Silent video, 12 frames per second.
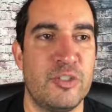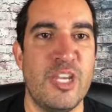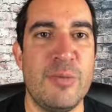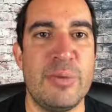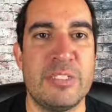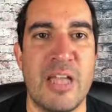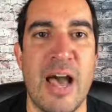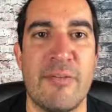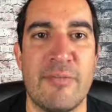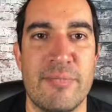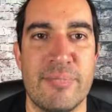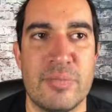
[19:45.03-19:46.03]
cheap
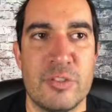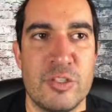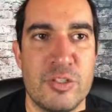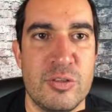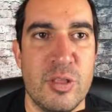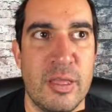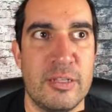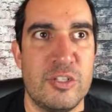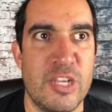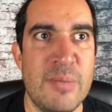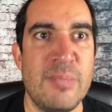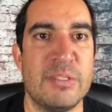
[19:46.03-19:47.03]

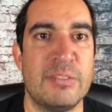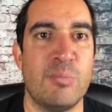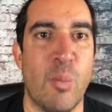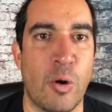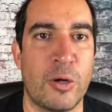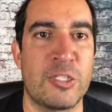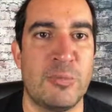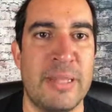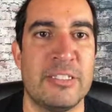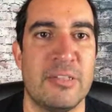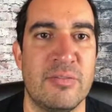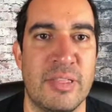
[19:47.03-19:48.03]
is more
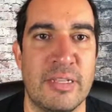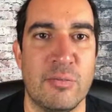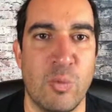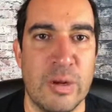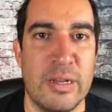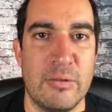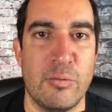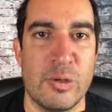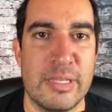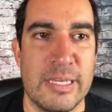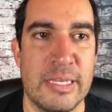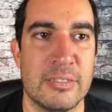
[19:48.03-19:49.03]
expensive than what it
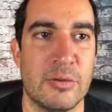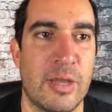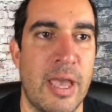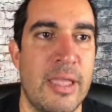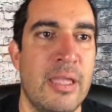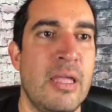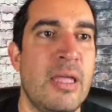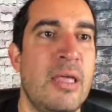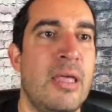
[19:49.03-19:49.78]
really is. Okay.